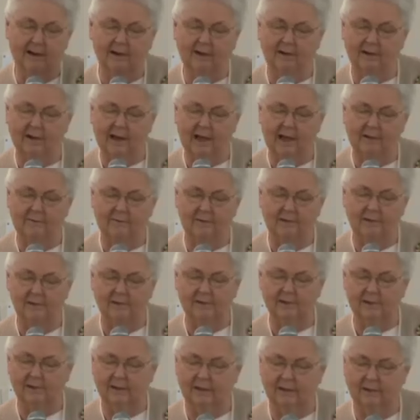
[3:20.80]
life
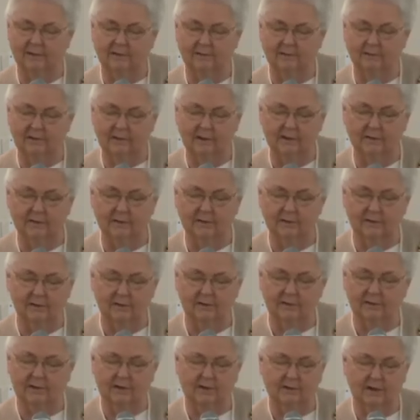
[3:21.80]
is it's a
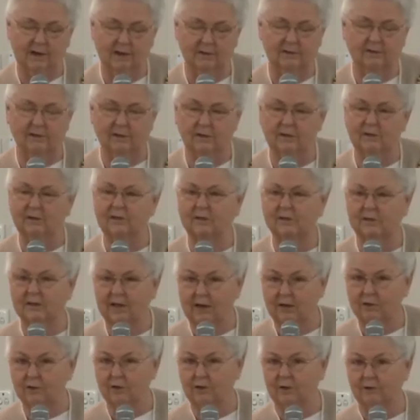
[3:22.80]

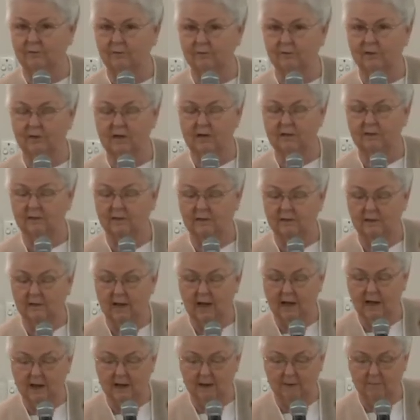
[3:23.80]
succession of seasons.
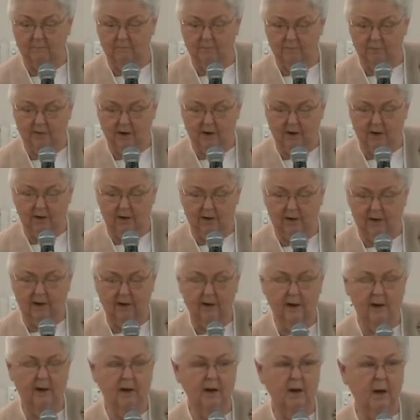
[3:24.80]
I am very
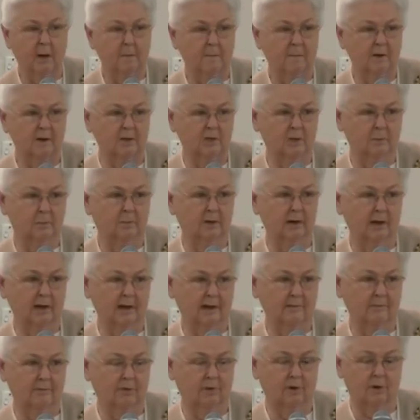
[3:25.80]
much a
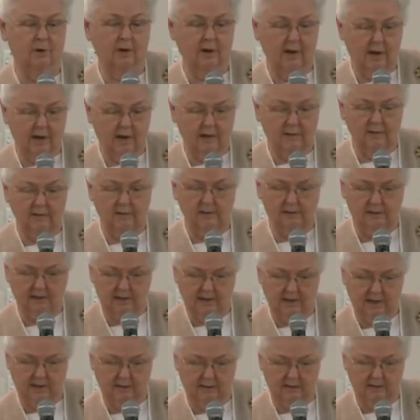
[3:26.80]
believer in
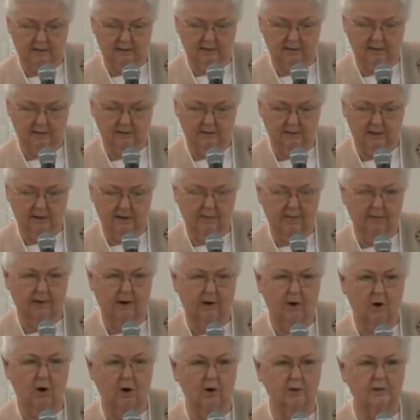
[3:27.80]
seasons. And
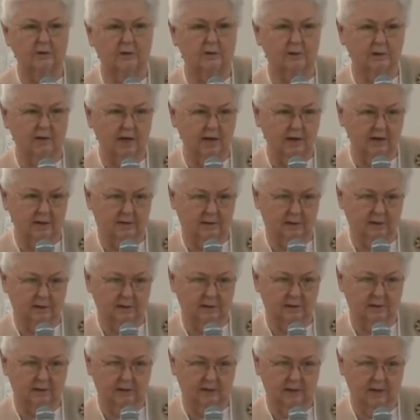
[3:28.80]
there are
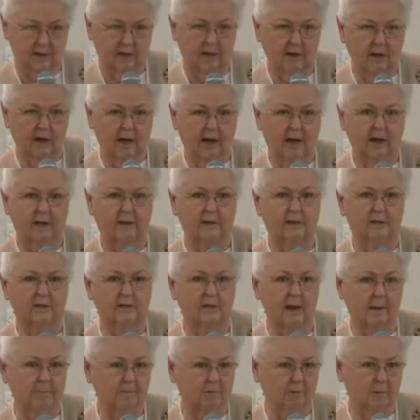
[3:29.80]
seasons,
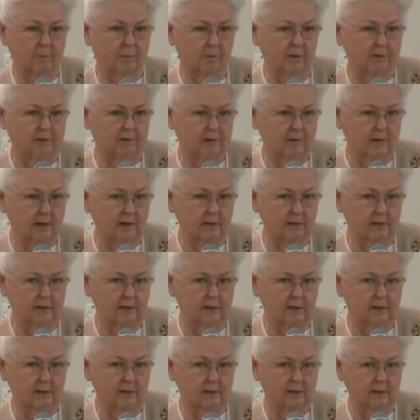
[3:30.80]
acceptable
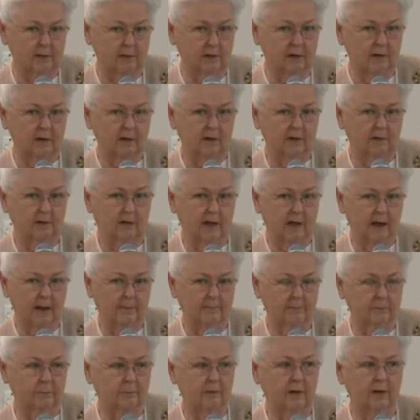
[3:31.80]
seasons,
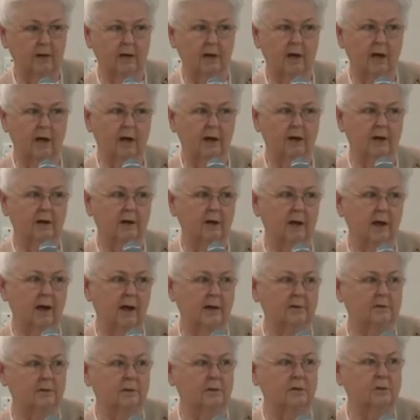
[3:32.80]
times when God
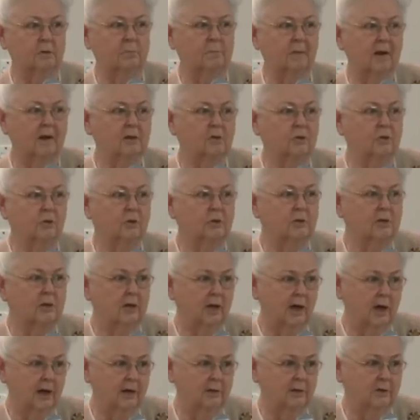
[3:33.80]
has a special
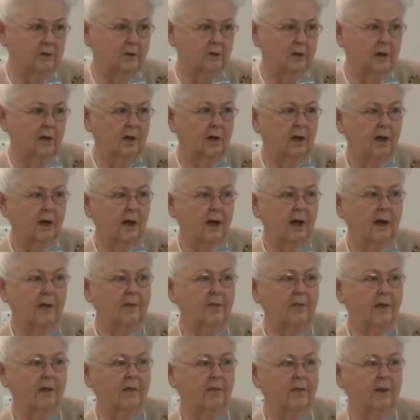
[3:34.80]
touch.
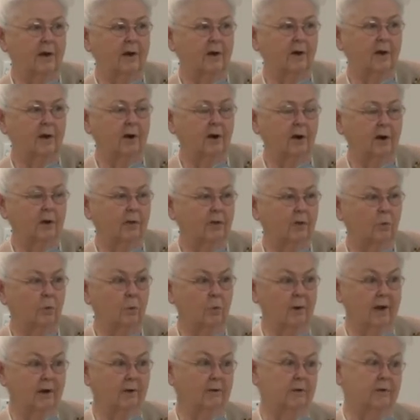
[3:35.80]
And then there are the
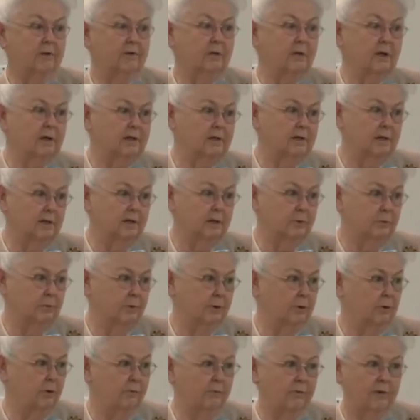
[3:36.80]
winter seasons
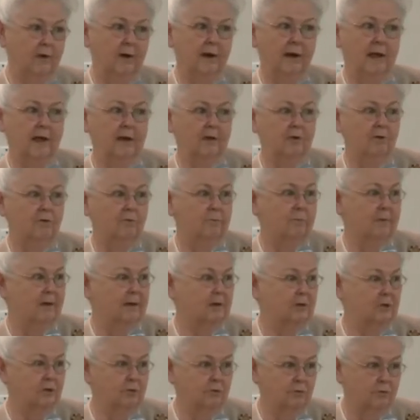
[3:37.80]
when you feel like you've
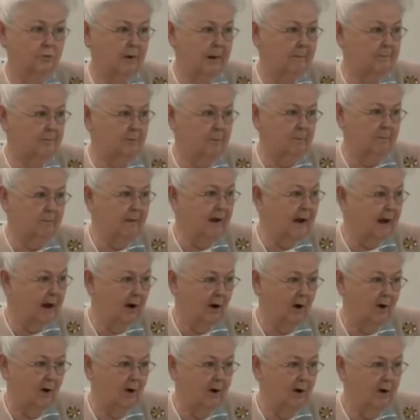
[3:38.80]
been stripped
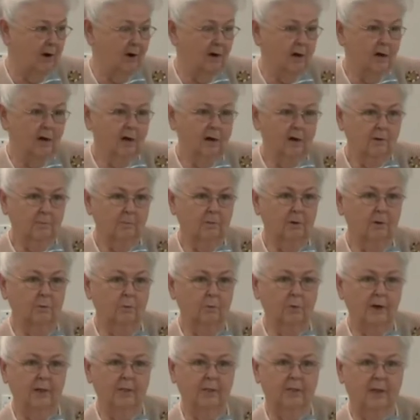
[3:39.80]
bare. But
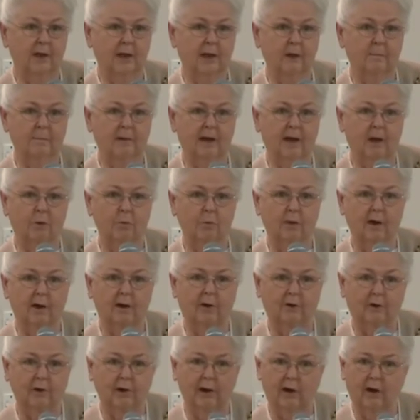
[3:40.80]
one thing about
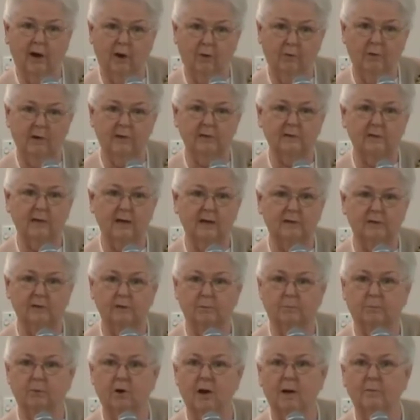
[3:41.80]
winter, it always has
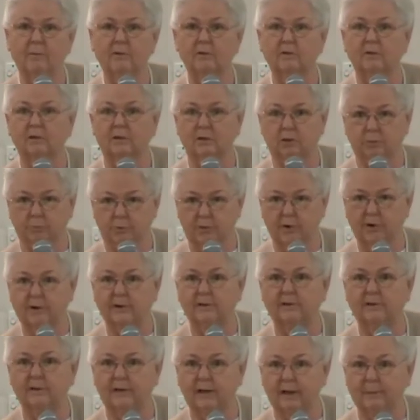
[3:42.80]
the promise that
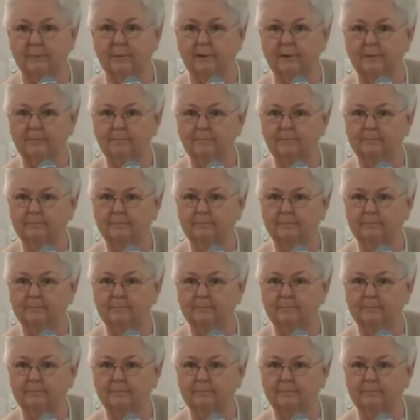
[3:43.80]
spring's coming.